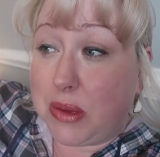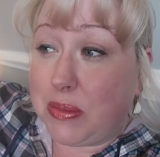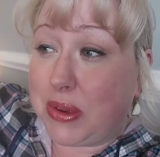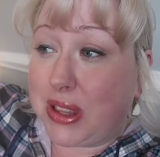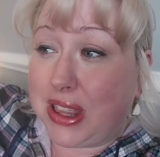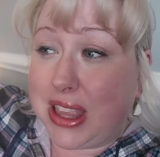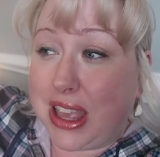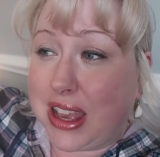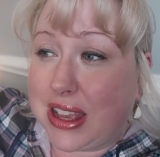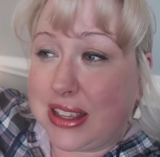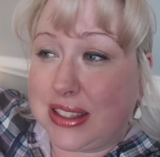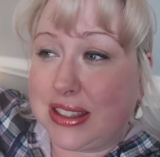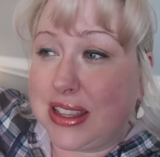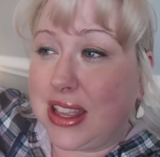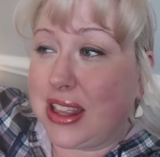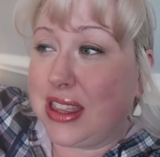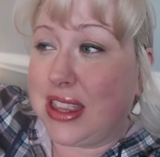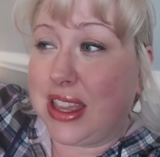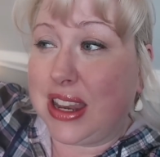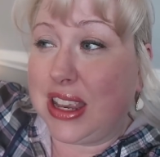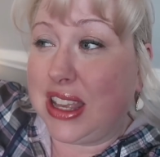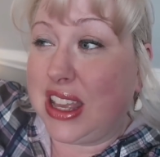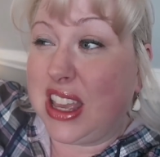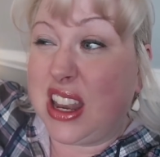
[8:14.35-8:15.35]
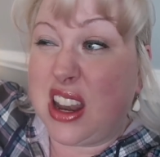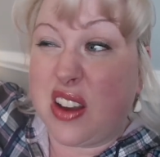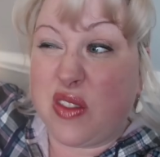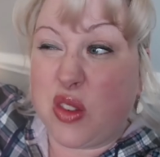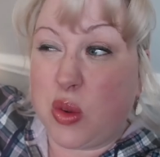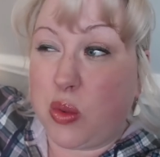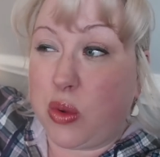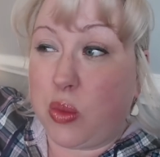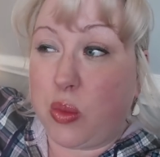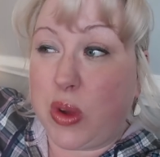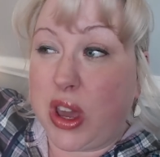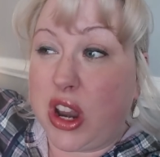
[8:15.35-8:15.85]
but like I said, then again,
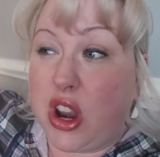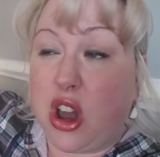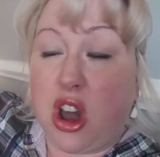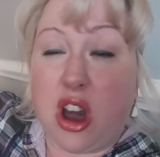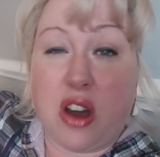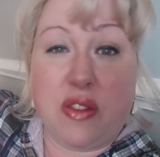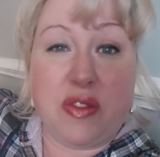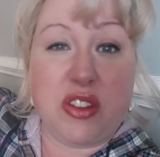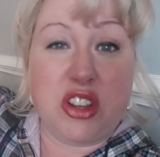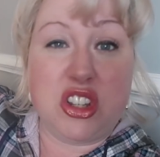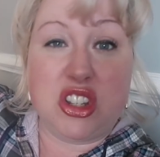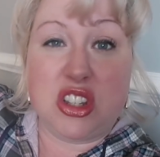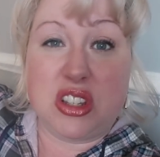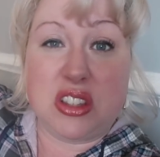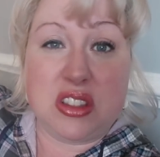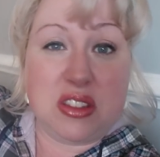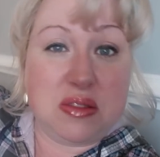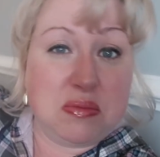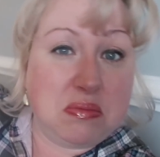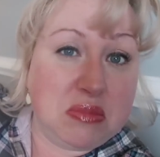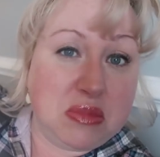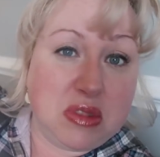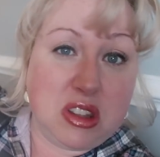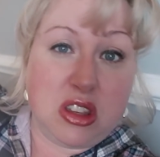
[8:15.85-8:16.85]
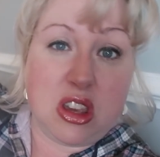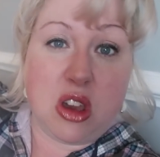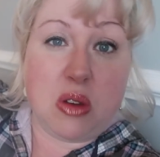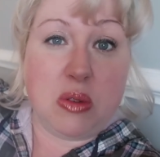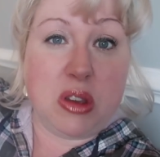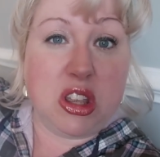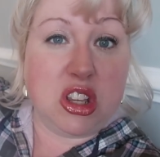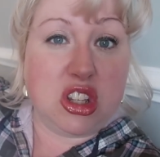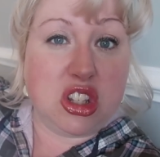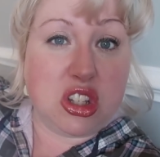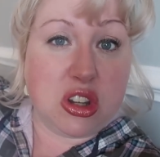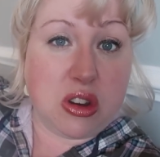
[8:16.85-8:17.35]
everyone went off and just go
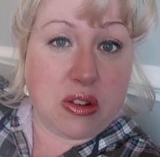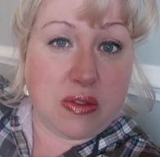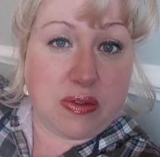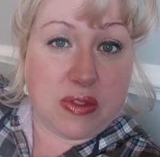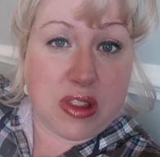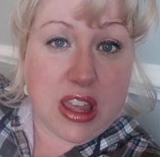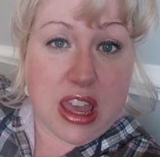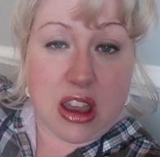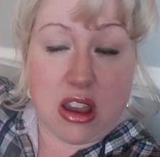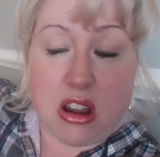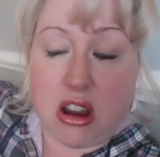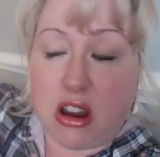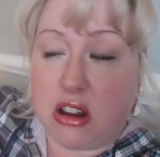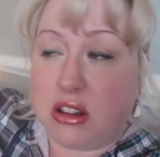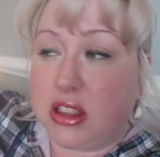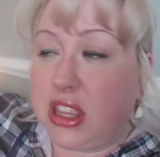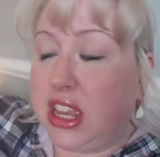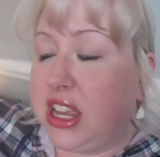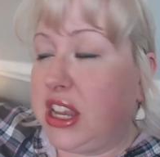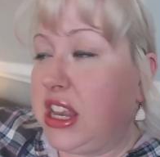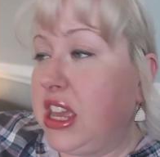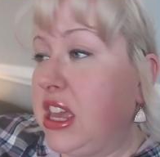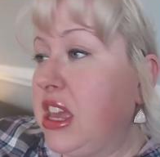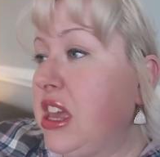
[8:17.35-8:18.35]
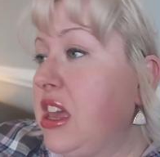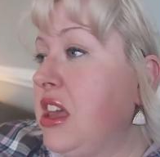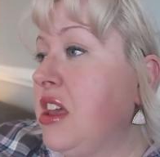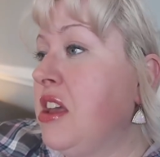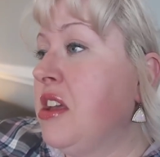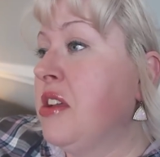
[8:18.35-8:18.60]
get your own flat cart lady.